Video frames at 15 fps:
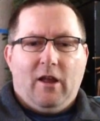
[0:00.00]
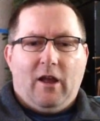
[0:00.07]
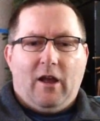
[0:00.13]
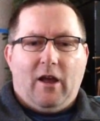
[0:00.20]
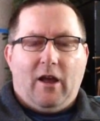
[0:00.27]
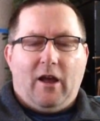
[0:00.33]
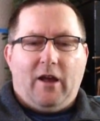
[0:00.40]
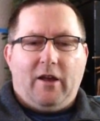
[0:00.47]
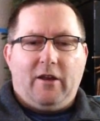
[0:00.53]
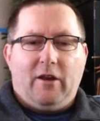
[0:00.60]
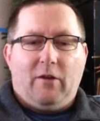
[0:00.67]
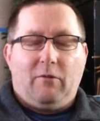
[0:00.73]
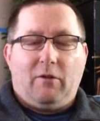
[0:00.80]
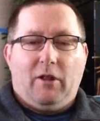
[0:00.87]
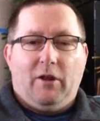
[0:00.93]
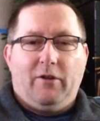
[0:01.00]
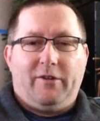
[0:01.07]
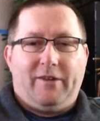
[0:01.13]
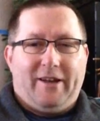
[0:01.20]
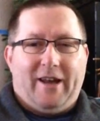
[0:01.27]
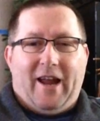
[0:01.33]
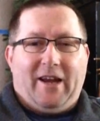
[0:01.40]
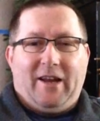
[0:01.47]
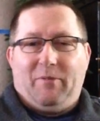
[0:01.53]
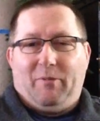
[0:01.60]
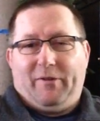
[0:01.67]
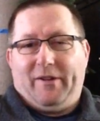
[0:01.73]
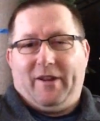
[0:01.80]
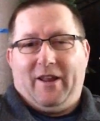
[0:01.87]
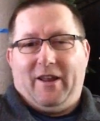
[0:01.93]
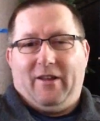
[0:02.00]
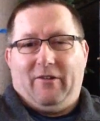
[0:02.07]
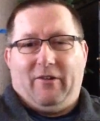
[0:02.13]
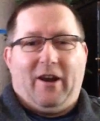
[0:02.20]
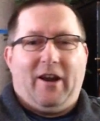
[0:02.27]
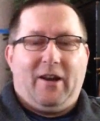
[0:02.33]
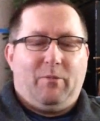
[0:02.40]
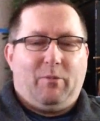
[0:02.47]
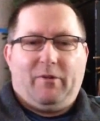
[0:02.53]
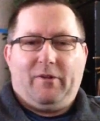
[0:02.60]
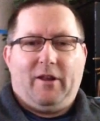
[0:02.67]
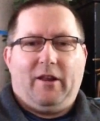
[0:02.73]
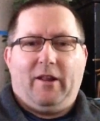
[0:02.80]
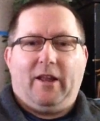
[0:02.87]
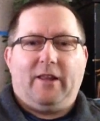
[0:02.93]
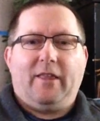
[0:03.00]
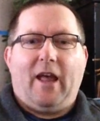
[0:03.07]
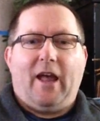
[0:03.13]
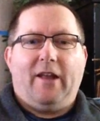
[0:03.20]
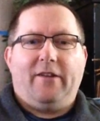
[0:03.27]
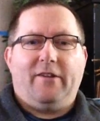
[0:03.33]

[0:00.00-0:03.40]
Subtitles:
I'm close to 90% or 80% like that.